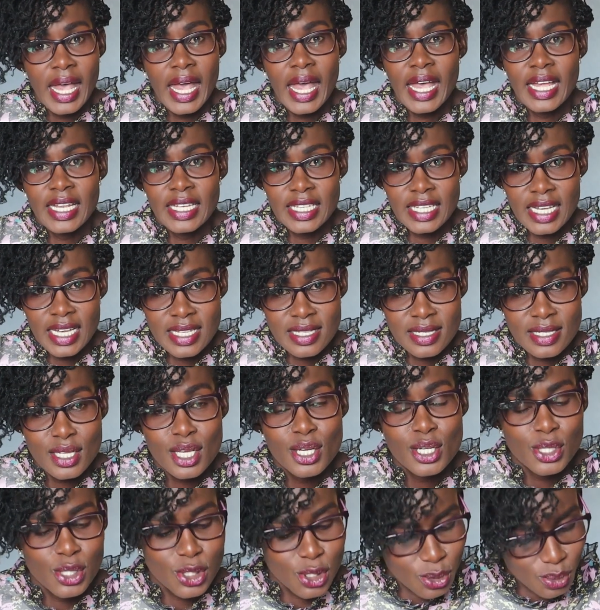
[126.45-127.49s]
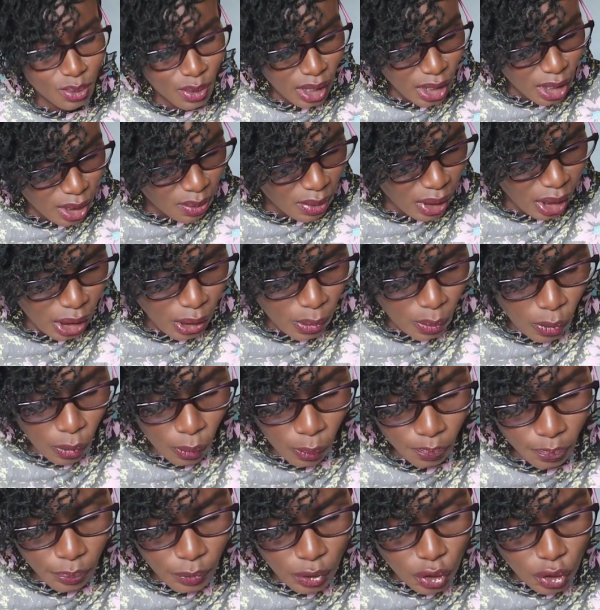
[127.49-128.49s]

and yes, to many more.